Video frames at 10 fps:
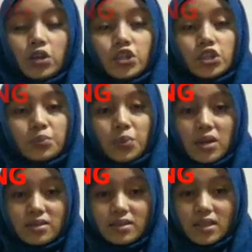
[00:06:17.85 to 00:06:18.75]
Conscious
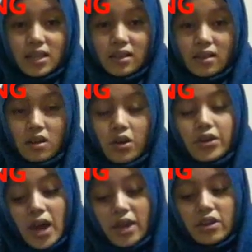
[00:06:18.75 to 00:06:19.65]
processing,
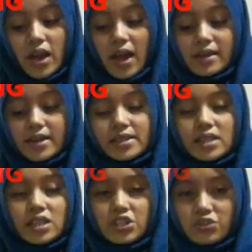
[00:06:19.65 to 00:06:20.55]
on the other hand,
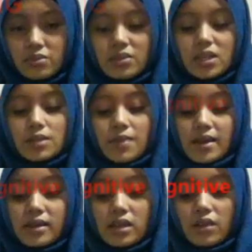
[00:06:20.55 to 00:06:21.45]
is extremely
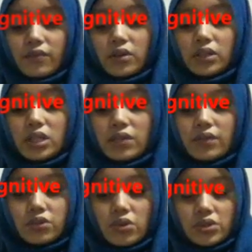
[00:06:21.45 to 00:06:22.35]
demanding of cognitive
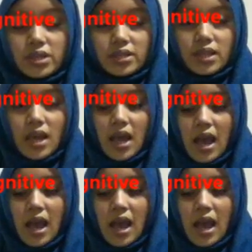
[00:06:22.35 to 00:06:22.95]
resources,